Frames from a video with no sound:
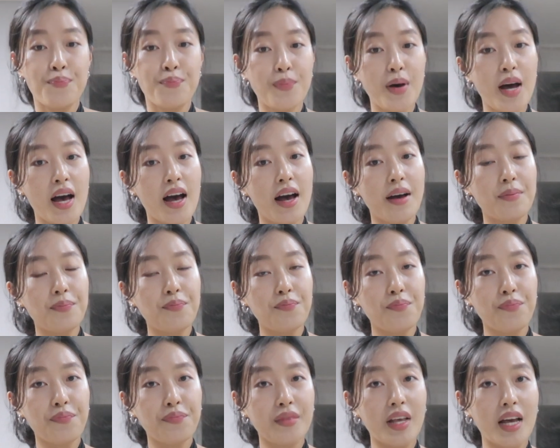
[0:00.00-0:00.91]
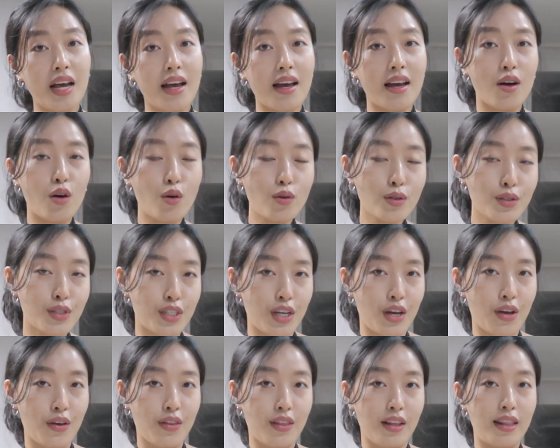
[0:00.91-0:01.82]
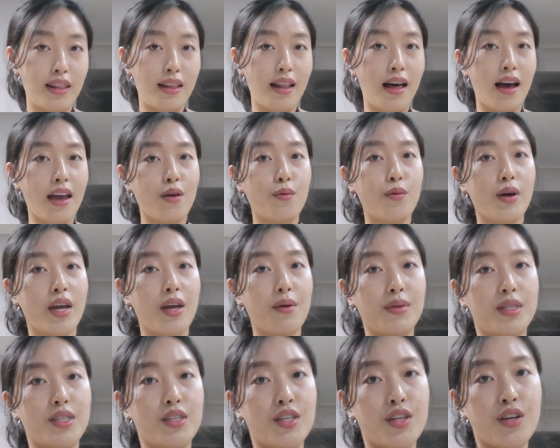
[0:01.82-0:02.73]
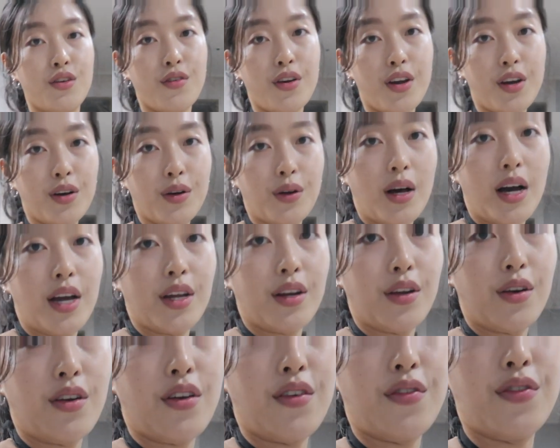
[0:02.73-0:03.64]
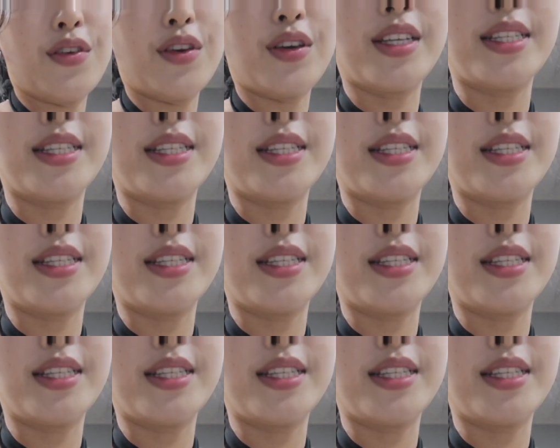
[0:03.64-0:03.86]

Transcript: But also the lightweight material, I don't know if you